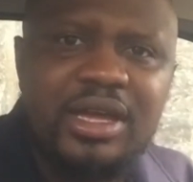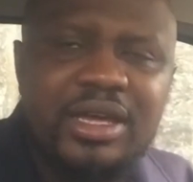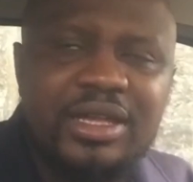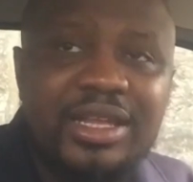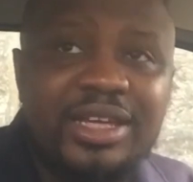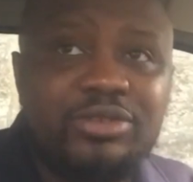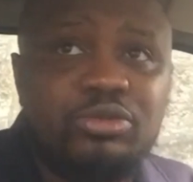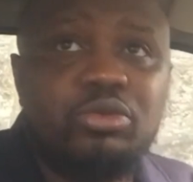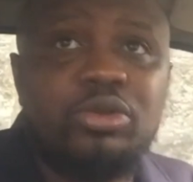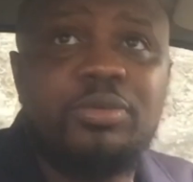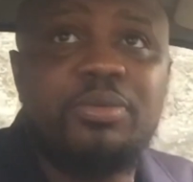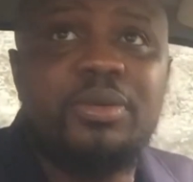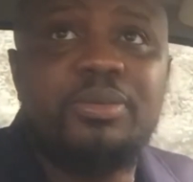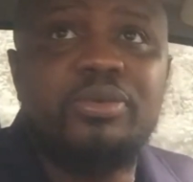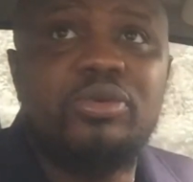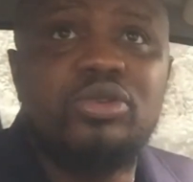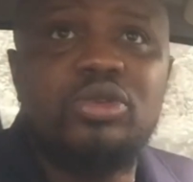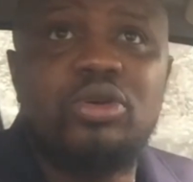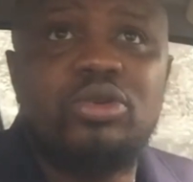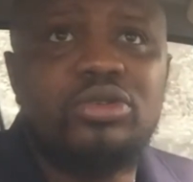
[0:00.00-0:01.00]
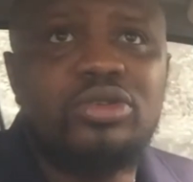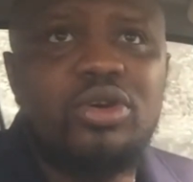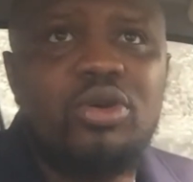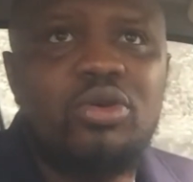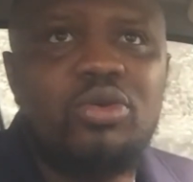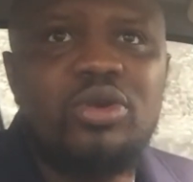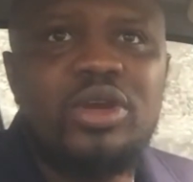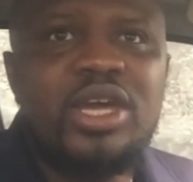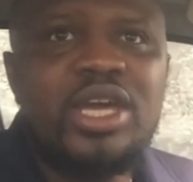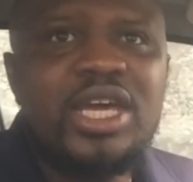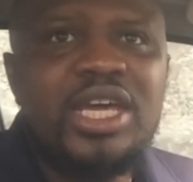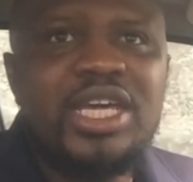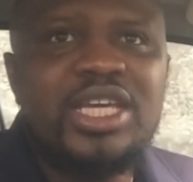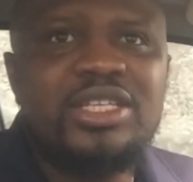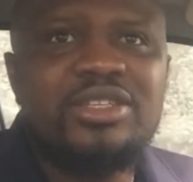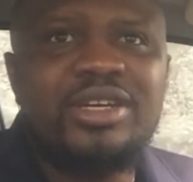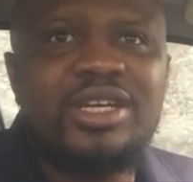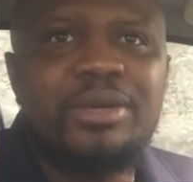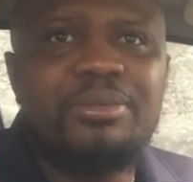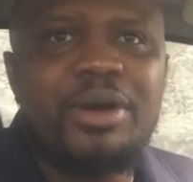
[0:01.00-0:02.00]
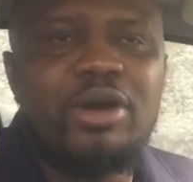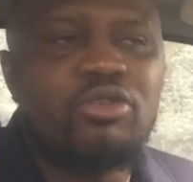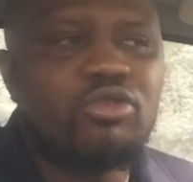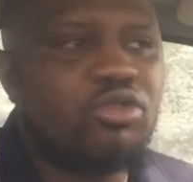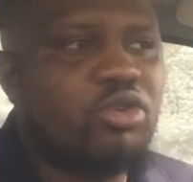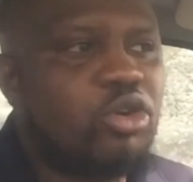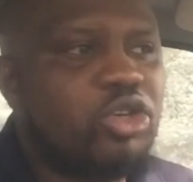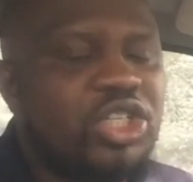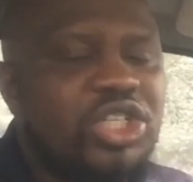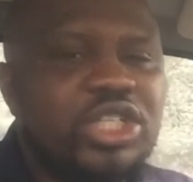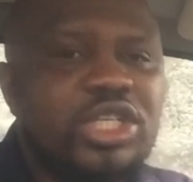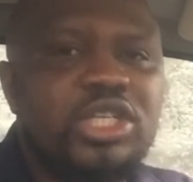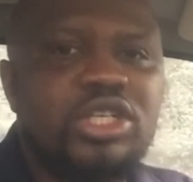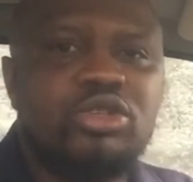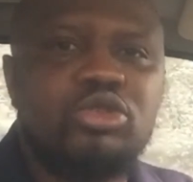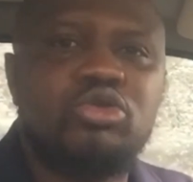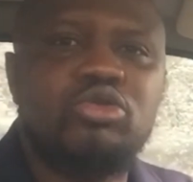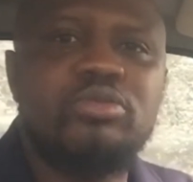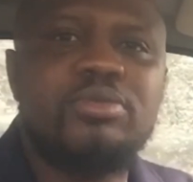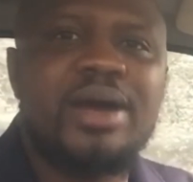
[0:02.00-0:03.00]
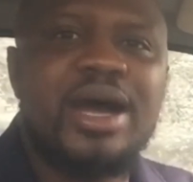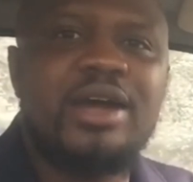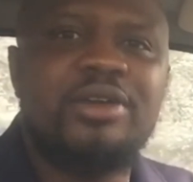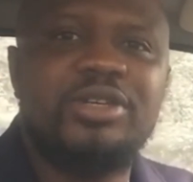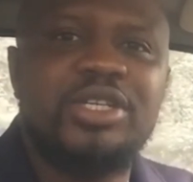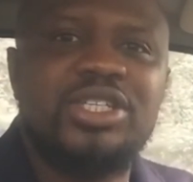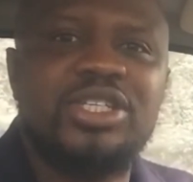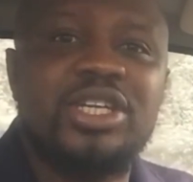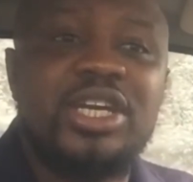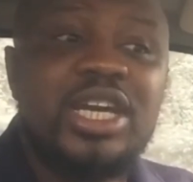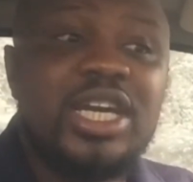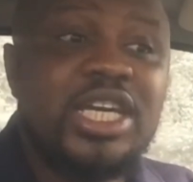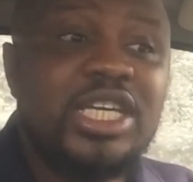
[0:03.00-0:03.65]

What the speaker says: That's what people don't know. It's not about rushing into marriage.